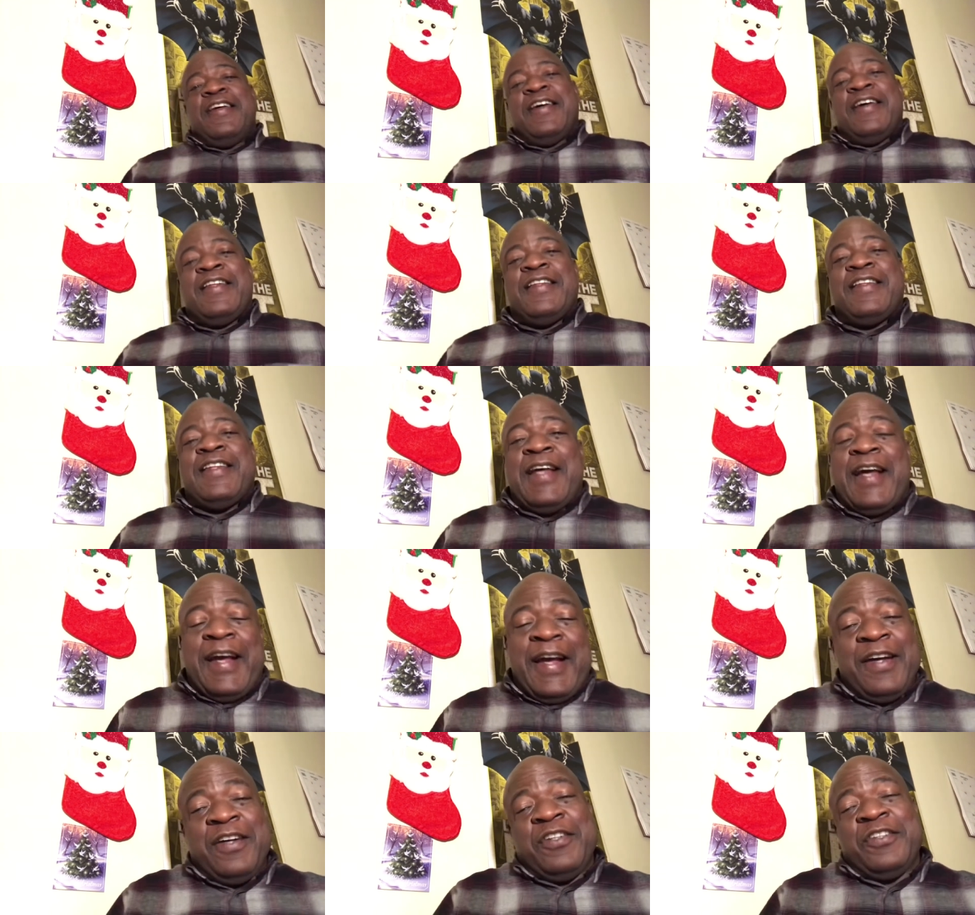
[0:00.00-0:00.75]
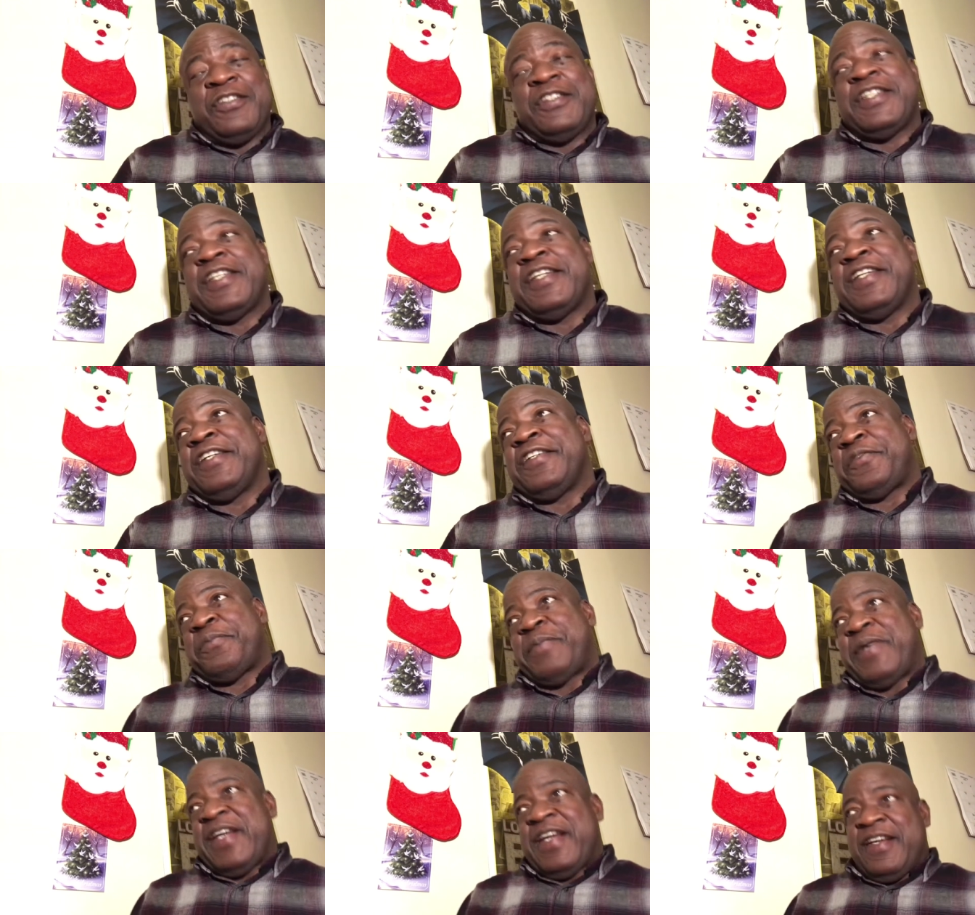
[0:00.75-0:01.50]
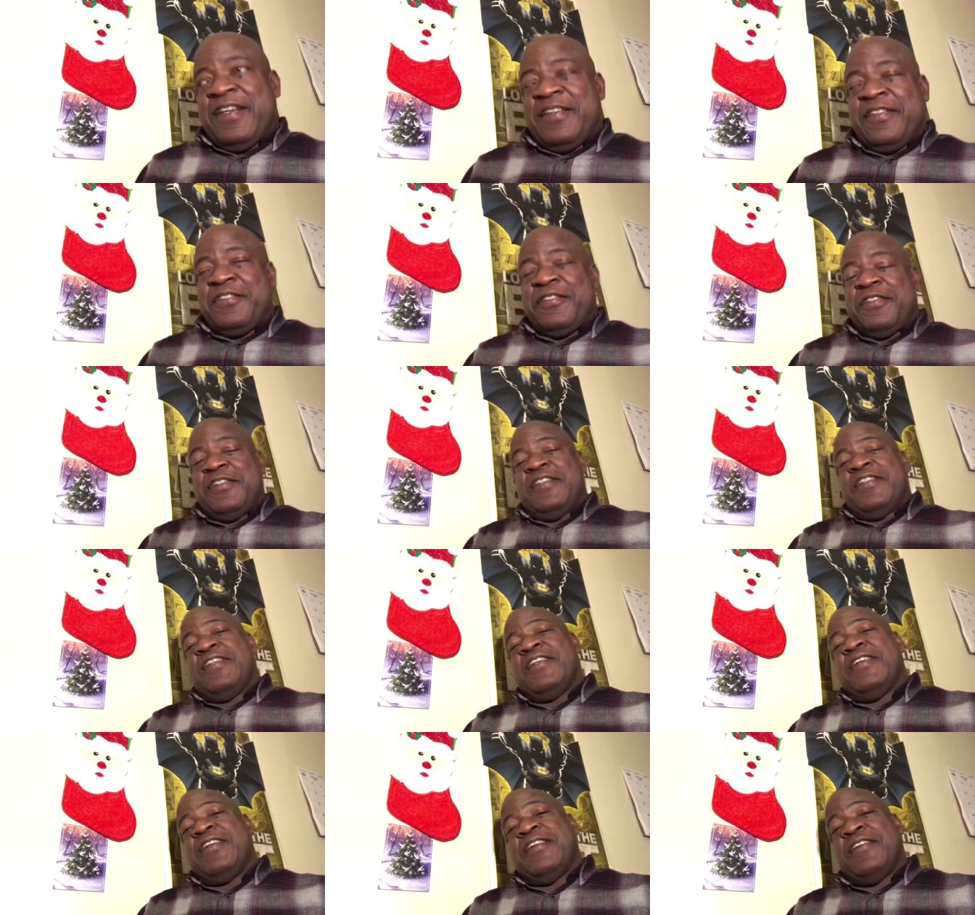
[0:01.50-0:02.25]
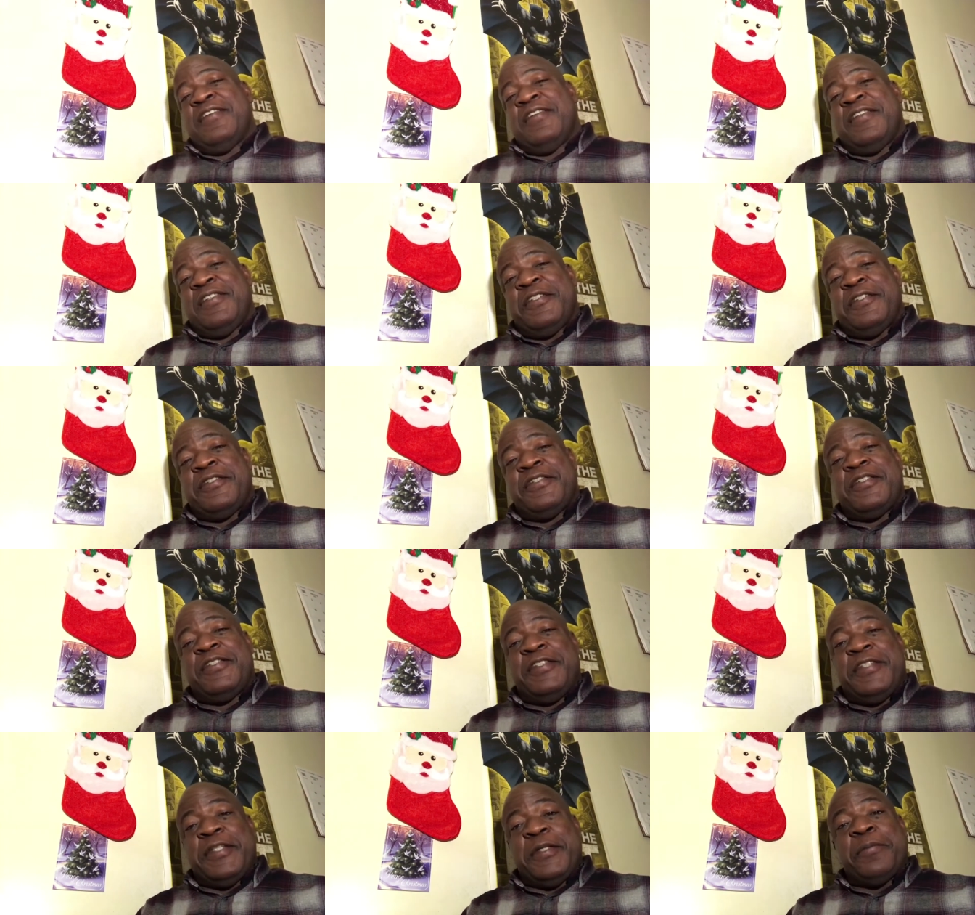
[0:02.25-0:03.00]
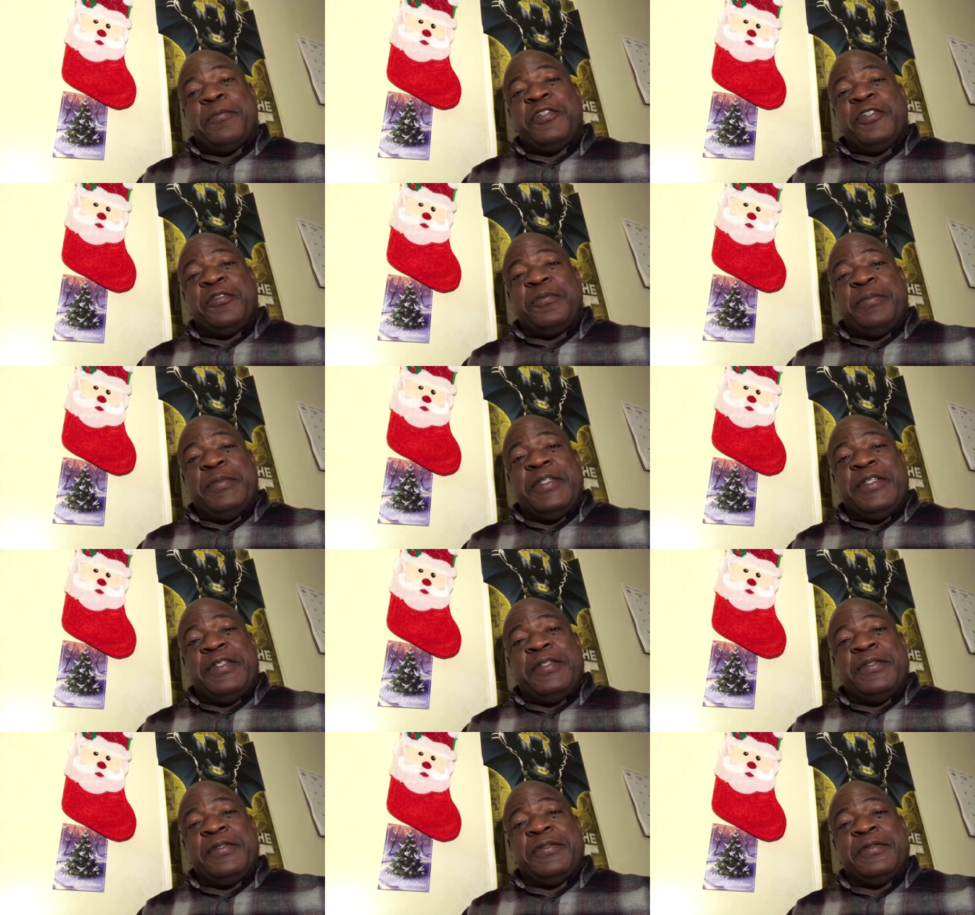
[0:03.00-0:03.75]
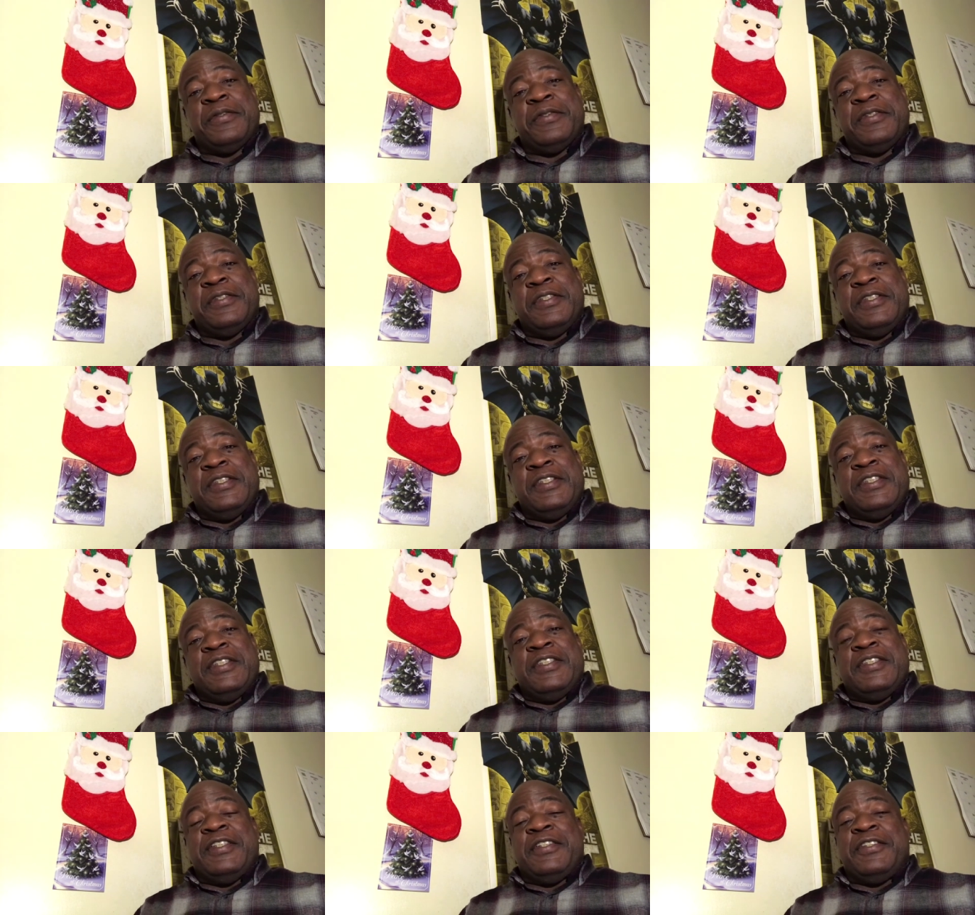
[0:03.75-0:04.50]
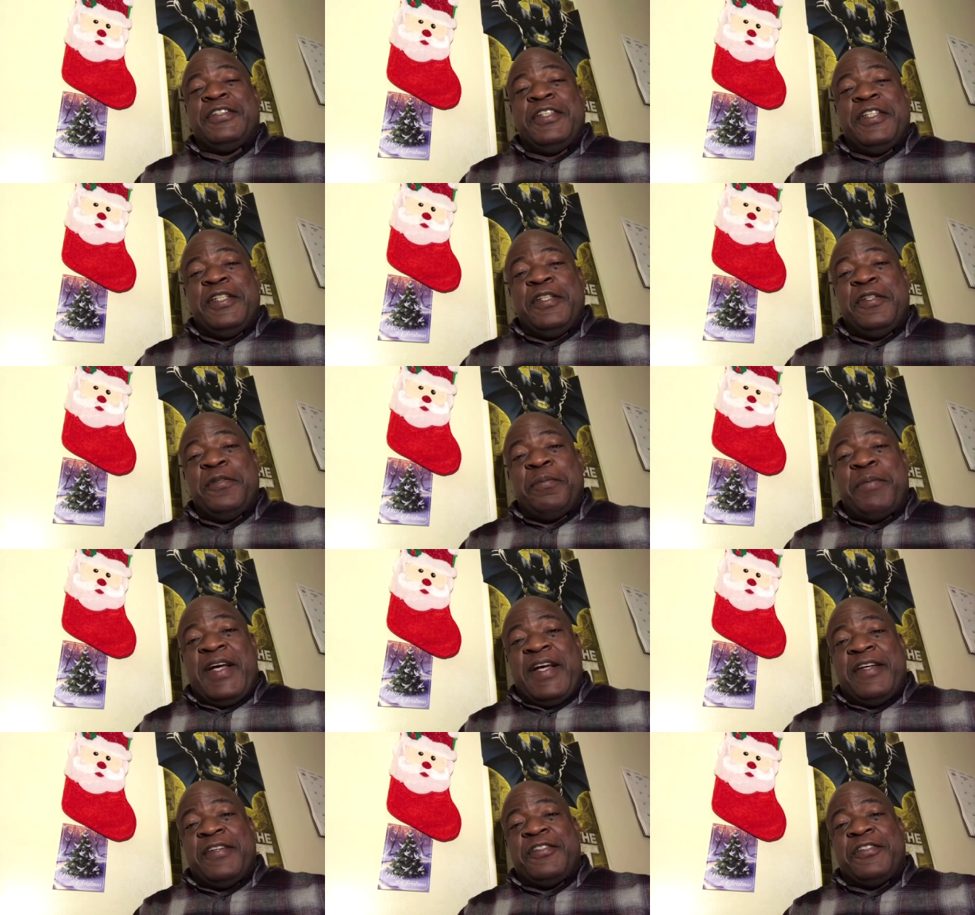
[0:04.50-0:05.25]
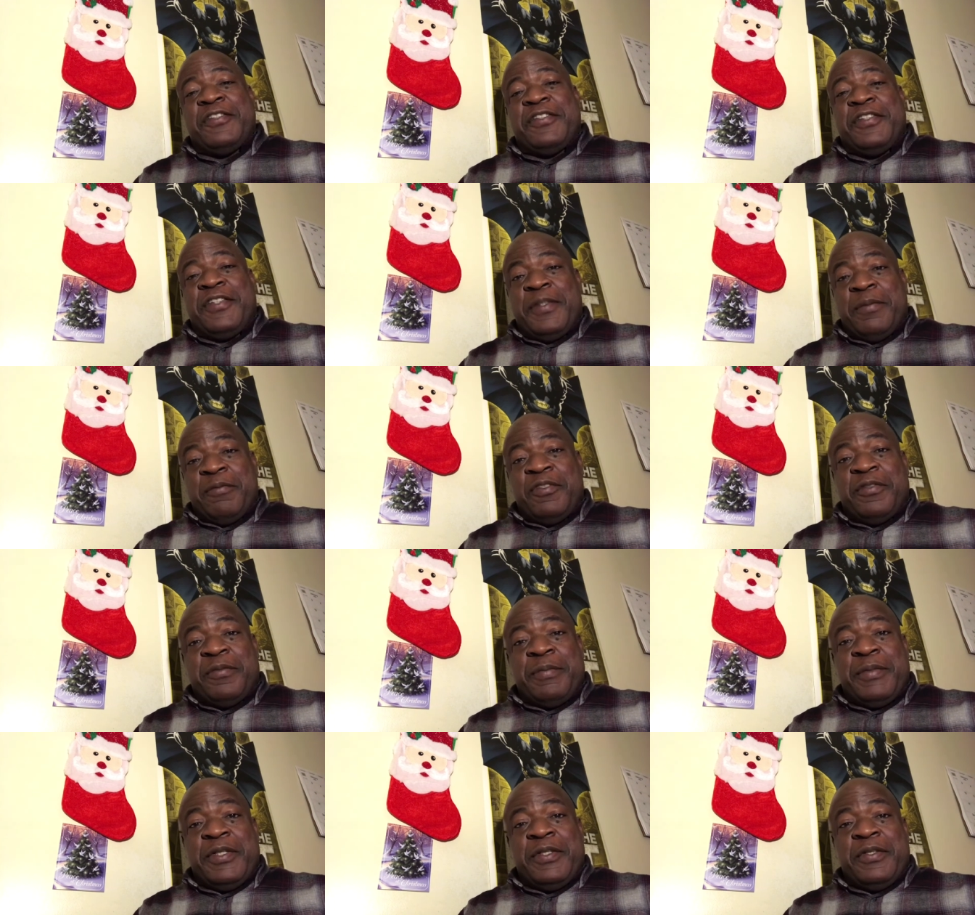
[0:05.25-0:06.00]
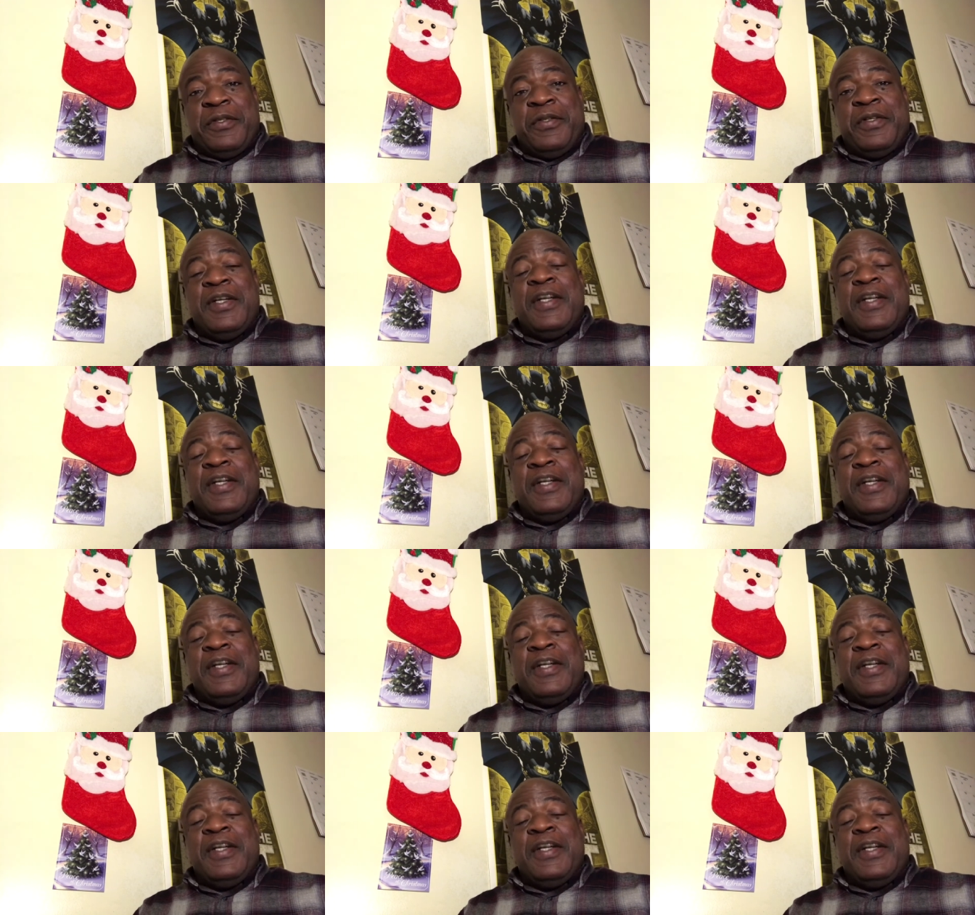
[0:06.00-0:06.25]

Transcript: The House has passed this stimulus bill. The Senate passed the stimulus bill,